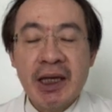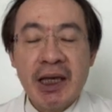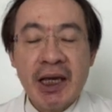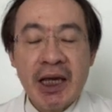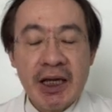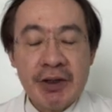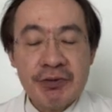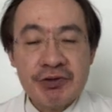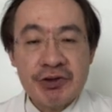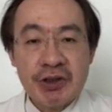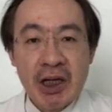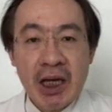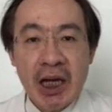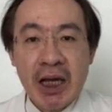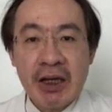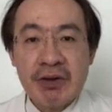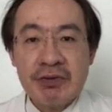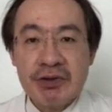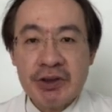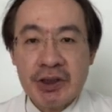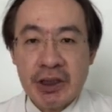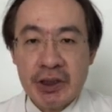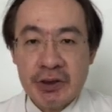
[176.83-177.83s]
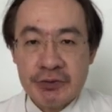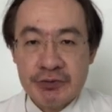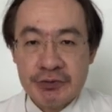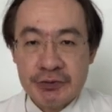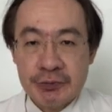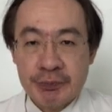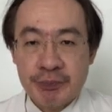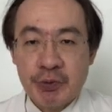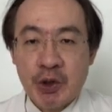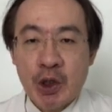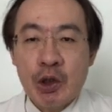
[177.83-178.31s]
after IVF,
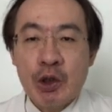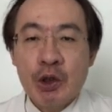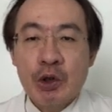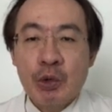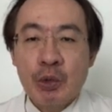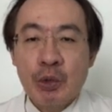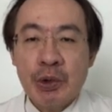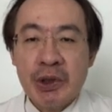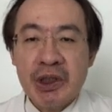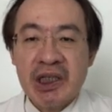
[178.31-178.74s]
we